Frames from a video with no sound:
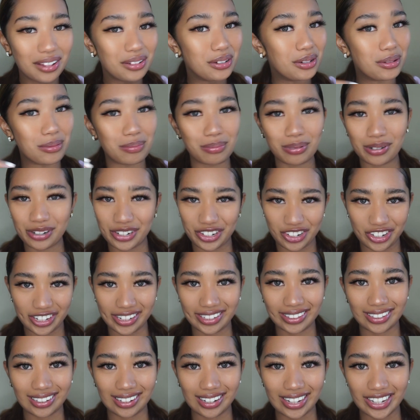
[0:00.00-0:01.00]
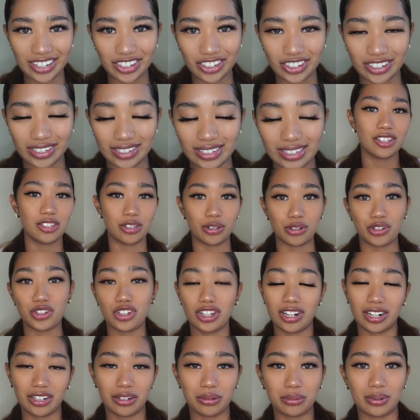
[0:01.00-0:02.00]
appreciate the lashes? So
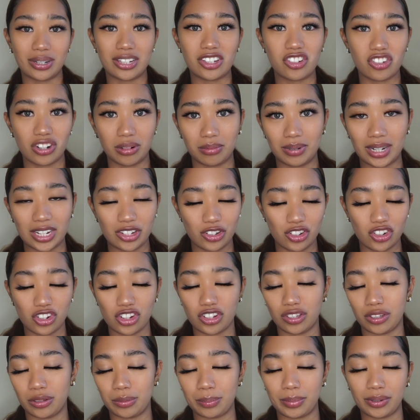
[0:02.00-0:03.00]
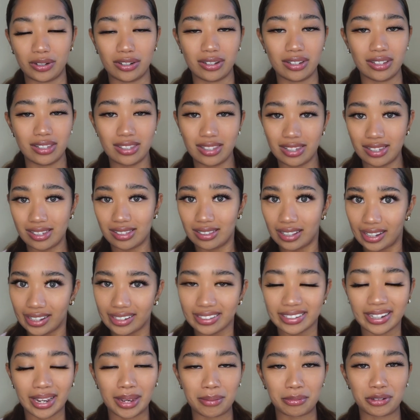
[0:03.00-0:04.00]
usually I don't wear strip lashes just because it's
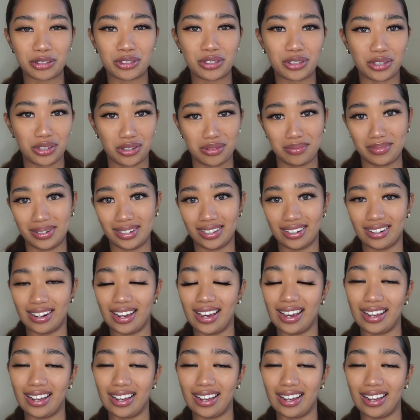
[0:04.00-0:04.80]
like time consuming,